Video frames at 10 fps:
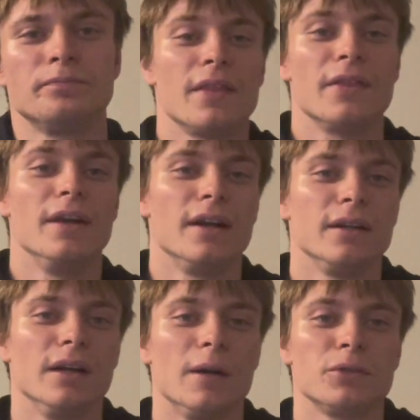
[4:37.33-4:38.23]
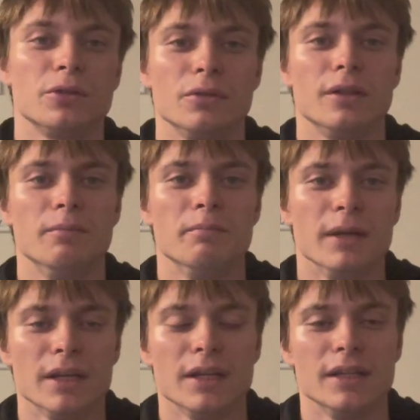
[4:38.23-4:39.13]
There are absolutely
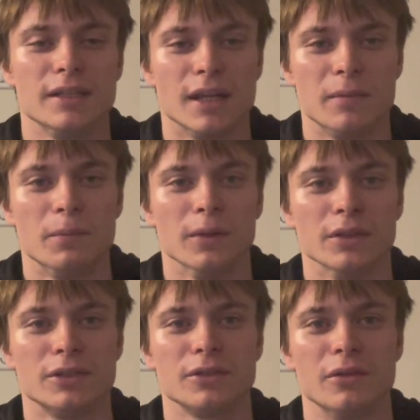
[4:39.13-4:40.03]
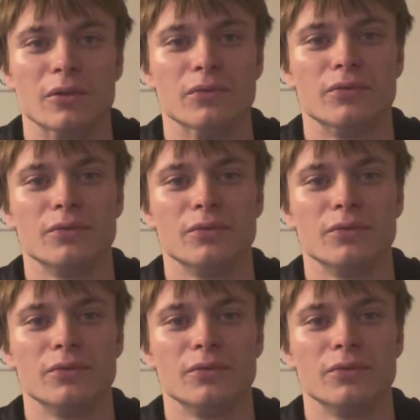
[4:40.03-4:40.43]
many examples of,